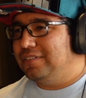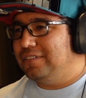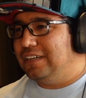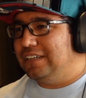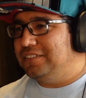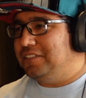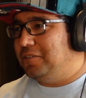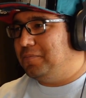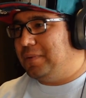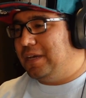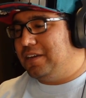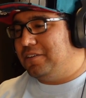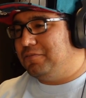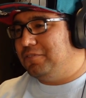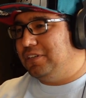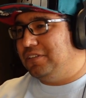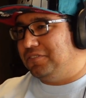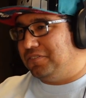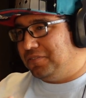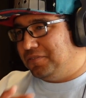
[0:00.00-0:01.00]
That's how bad it
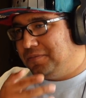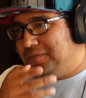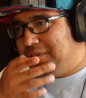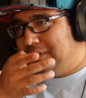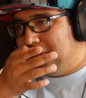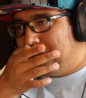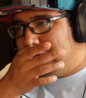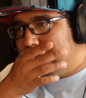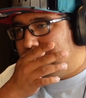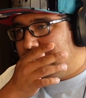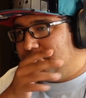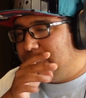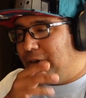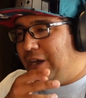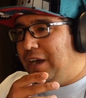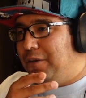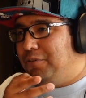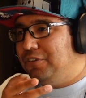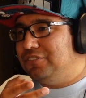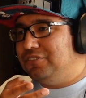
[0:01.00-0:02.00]
was. I mean, so
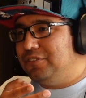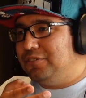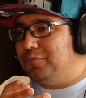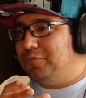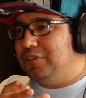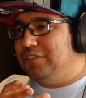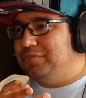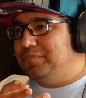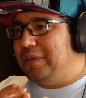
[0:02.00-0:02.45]
I was the one